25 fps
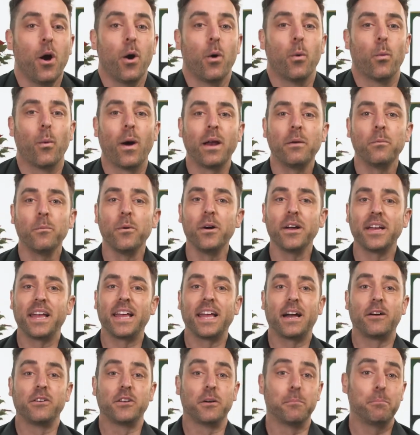When working
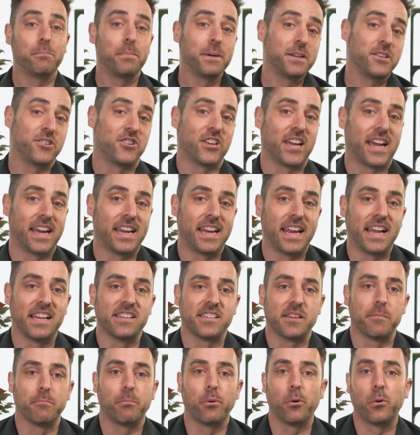out your budget, it's
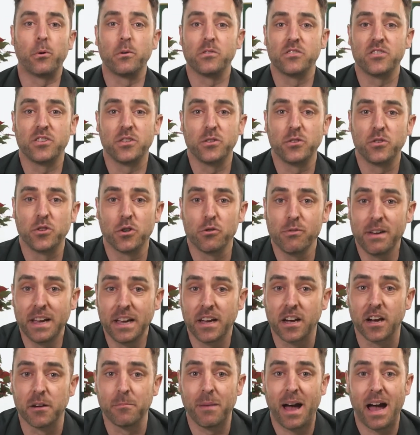important to use your
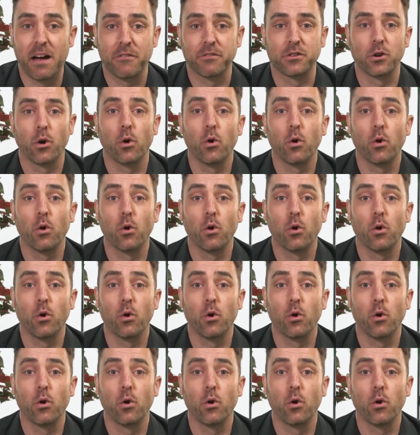income after